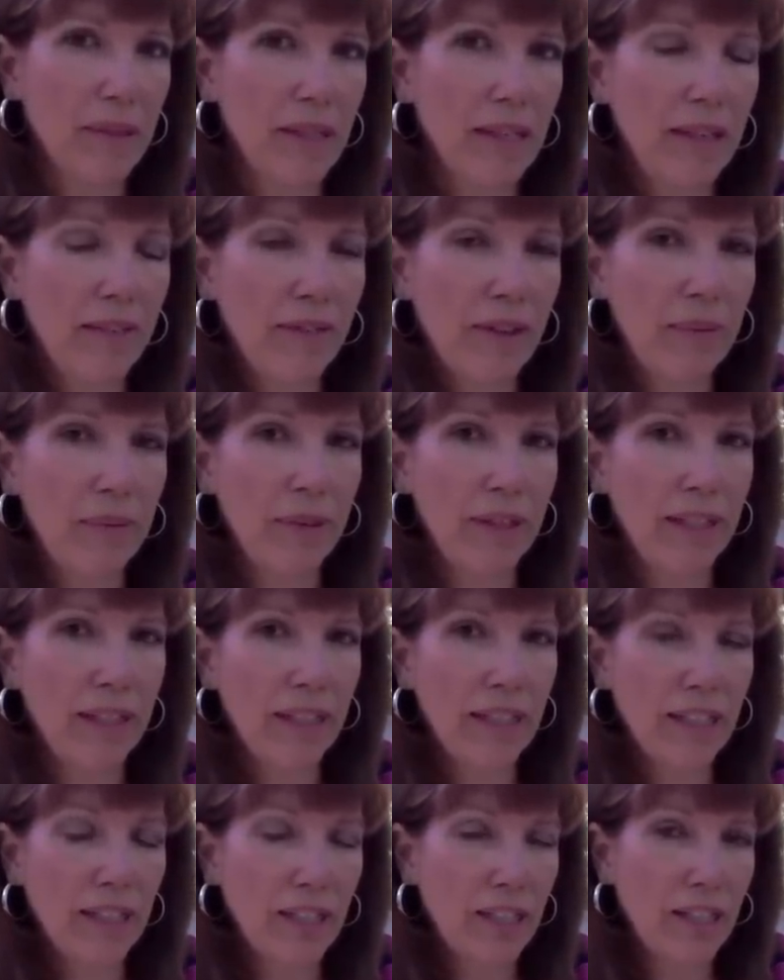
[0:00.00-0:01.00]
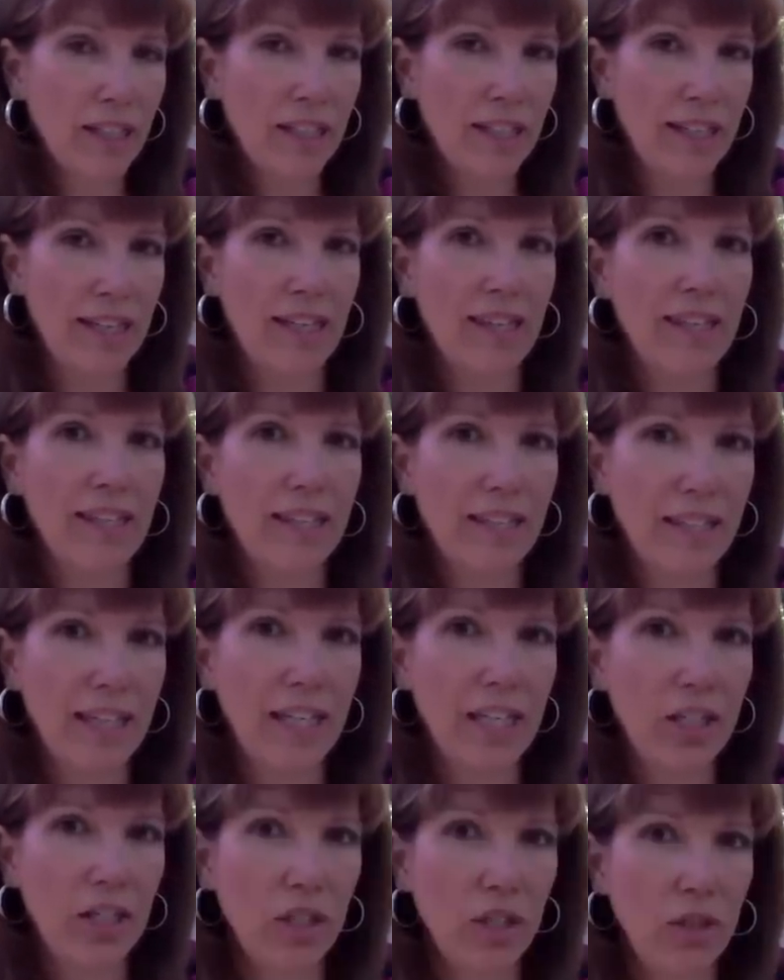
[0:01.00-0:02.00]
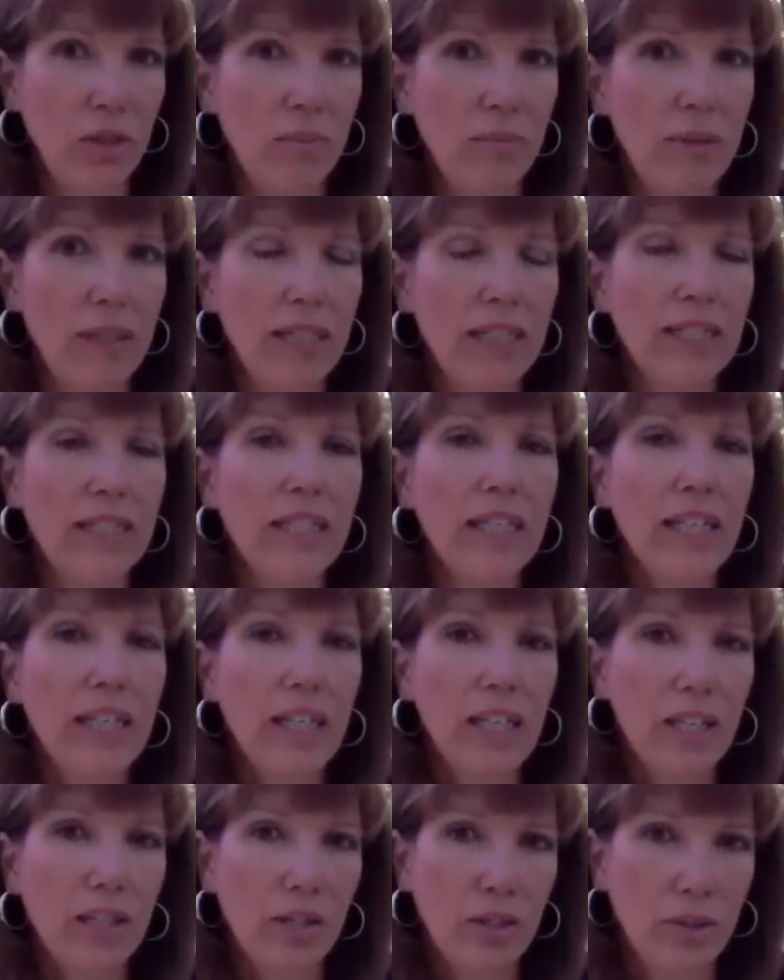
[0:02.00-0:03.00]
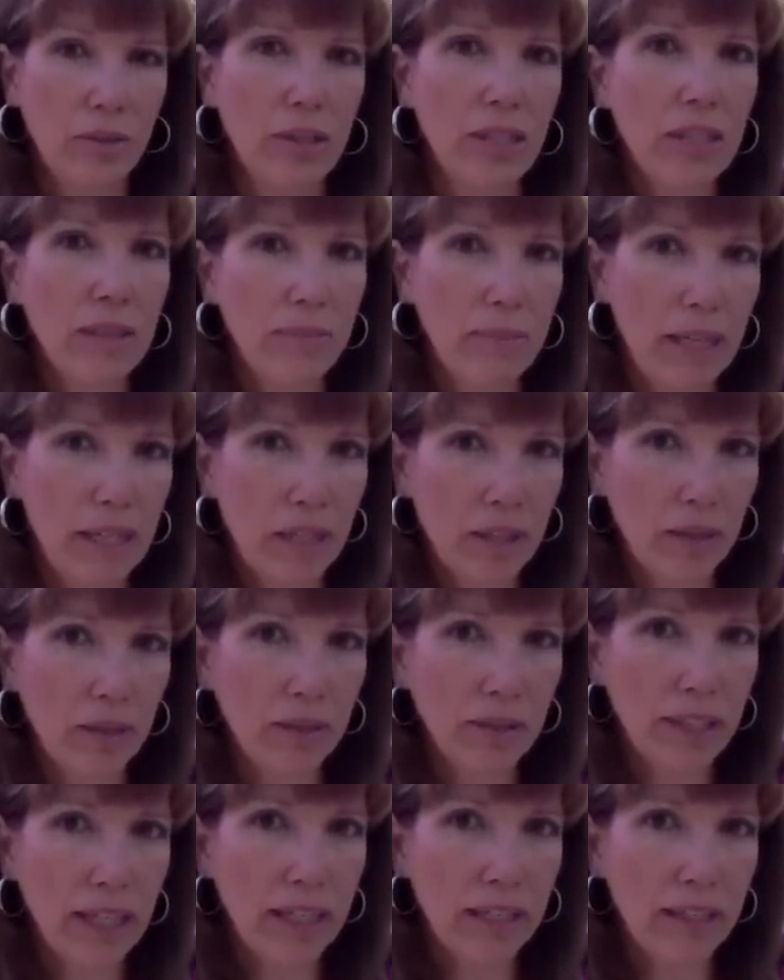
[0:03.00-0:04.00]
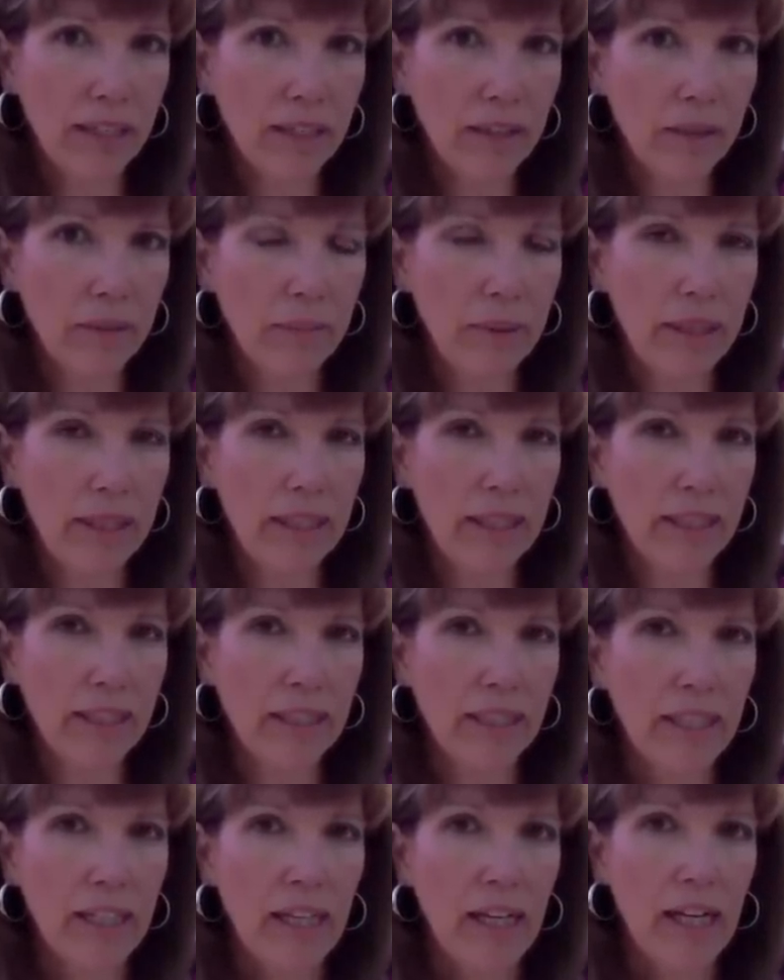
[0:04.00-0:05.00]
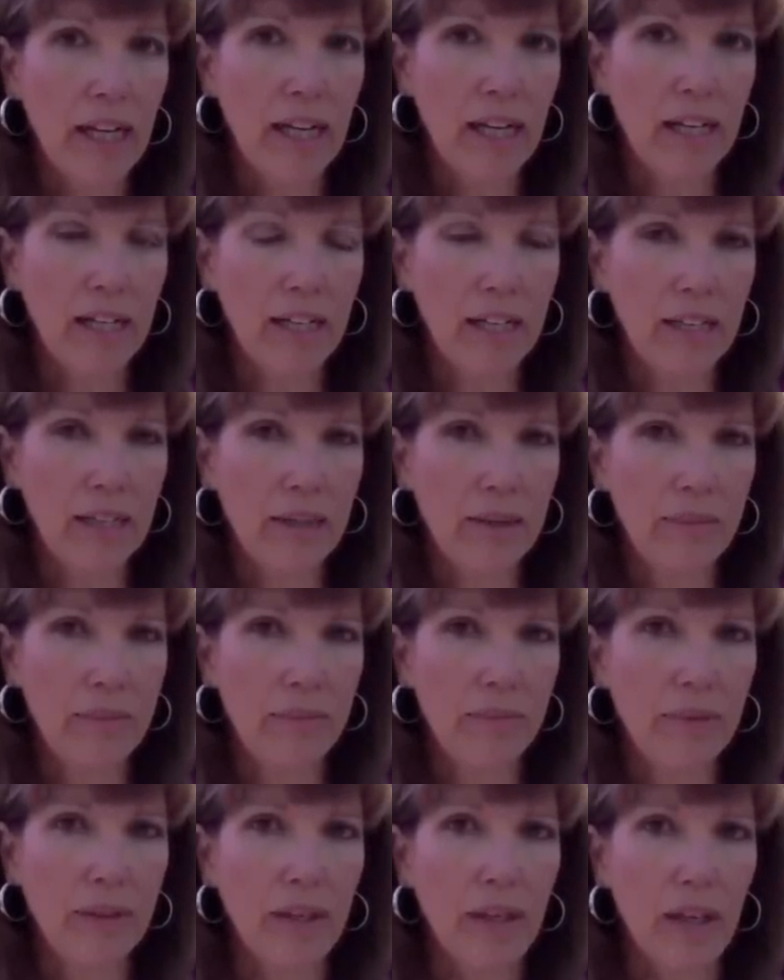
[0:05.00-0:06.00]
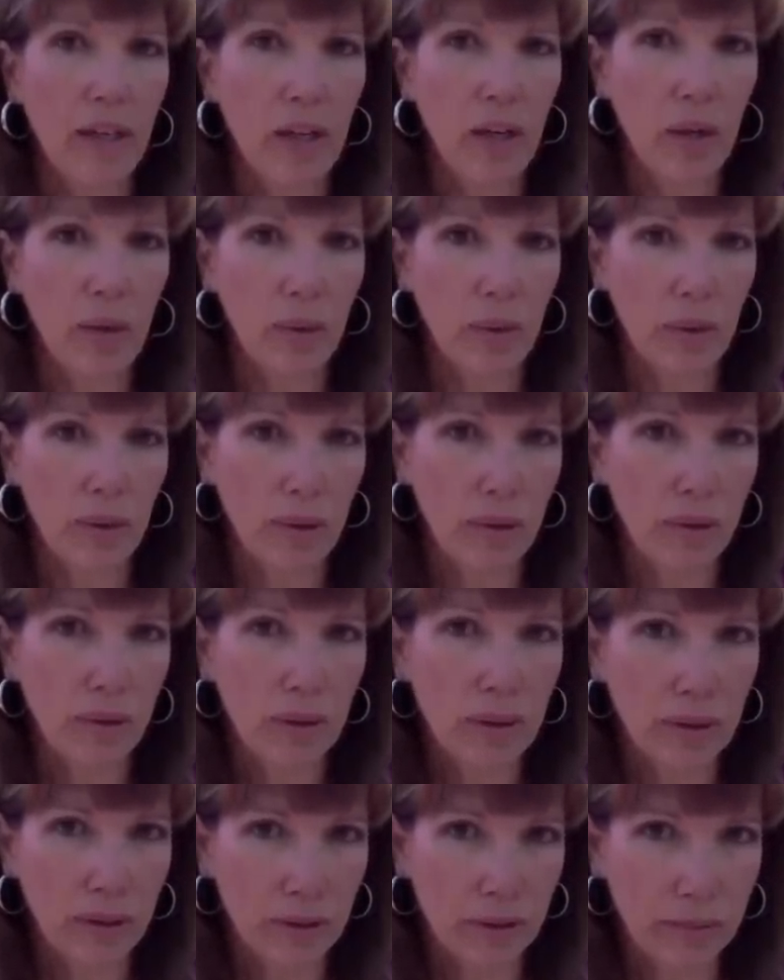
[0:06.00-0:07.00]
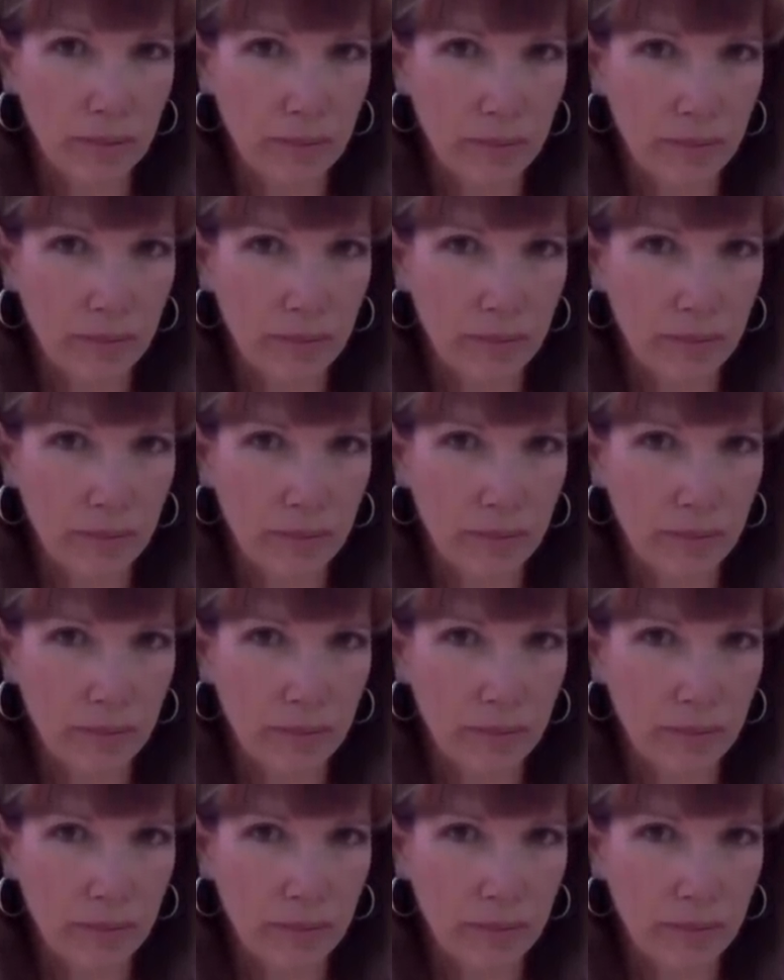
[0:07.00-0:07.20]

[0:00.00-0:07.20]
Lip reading: if I want to get this done in 2 months, shrink my goal down a little bit, um, or